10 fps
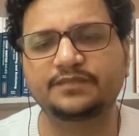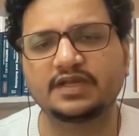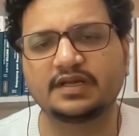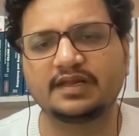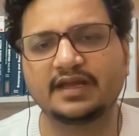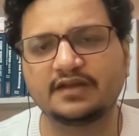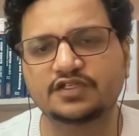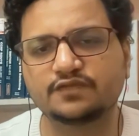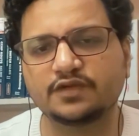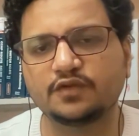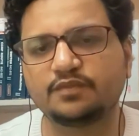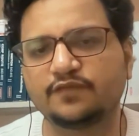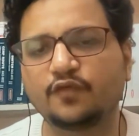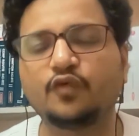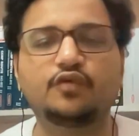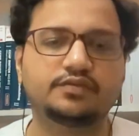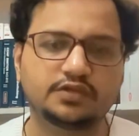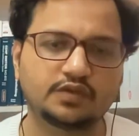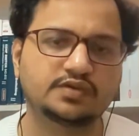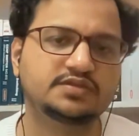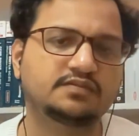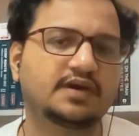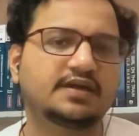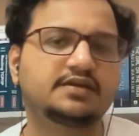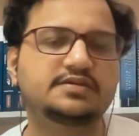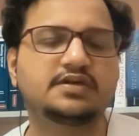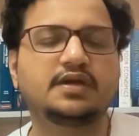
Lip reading: and Larry's video before the question banks.